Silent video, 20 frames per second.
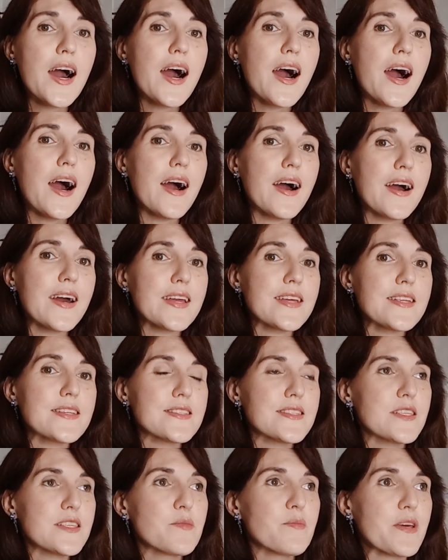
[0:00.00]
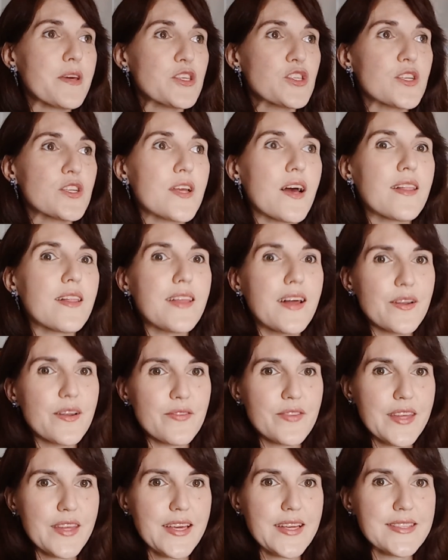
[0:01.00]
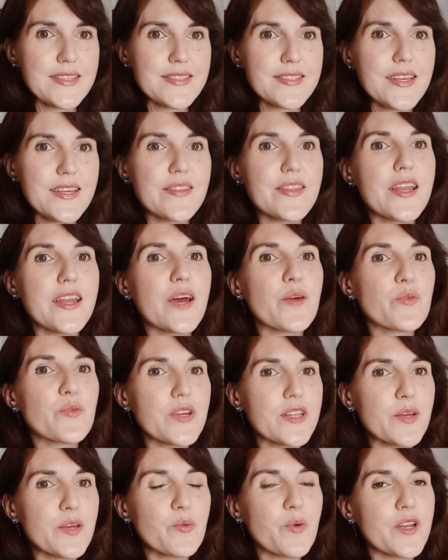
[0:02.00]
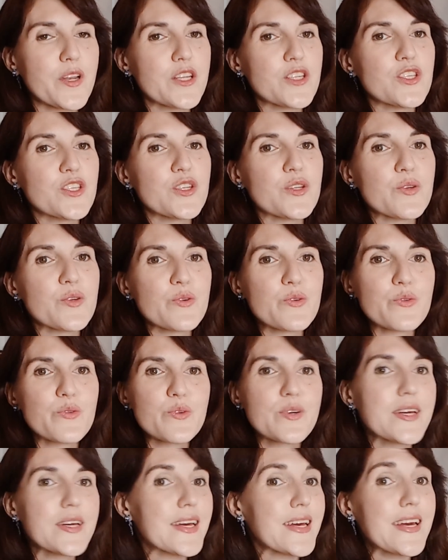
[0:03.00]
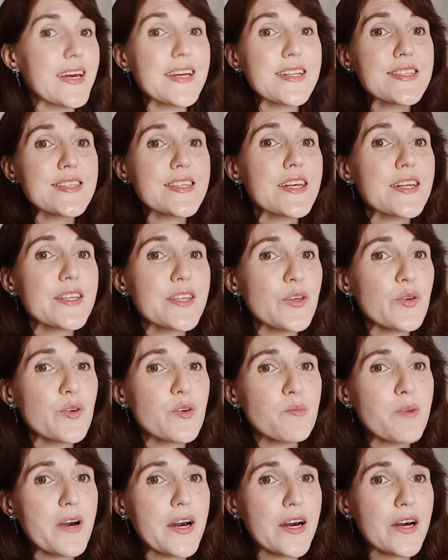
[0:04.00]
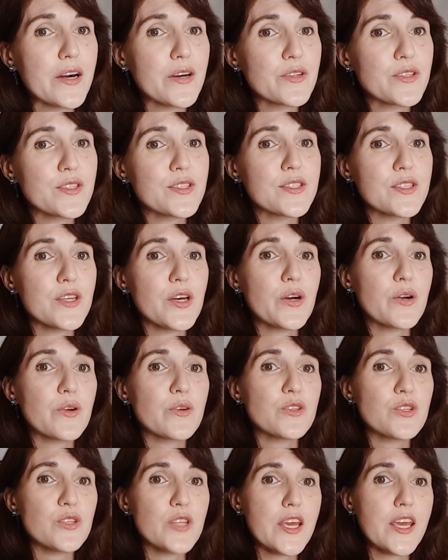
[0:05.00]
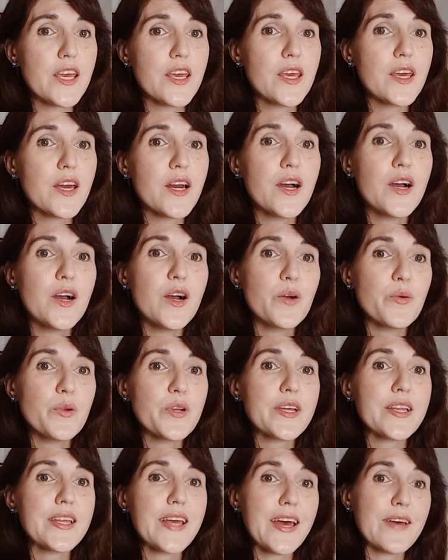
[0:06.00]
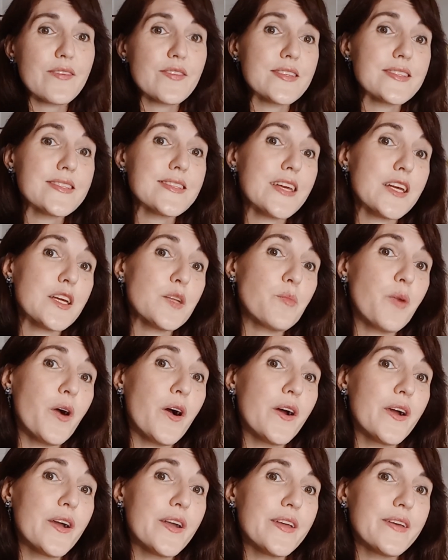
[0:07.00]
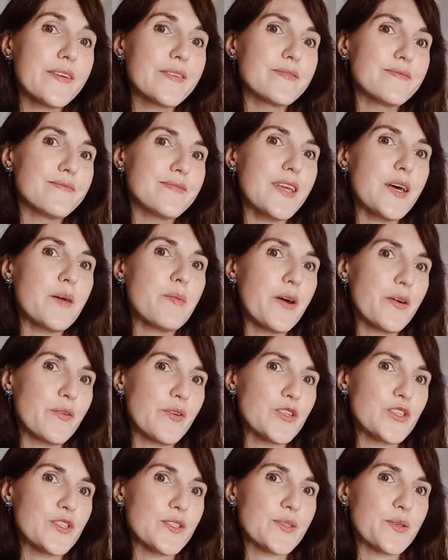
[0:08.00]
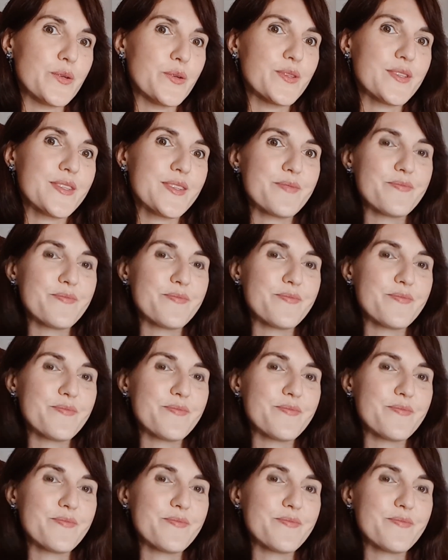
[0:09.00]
I didn't mention a lot of things that I really wanted to tell you about. So today we're gonna have the second part about Russian schools.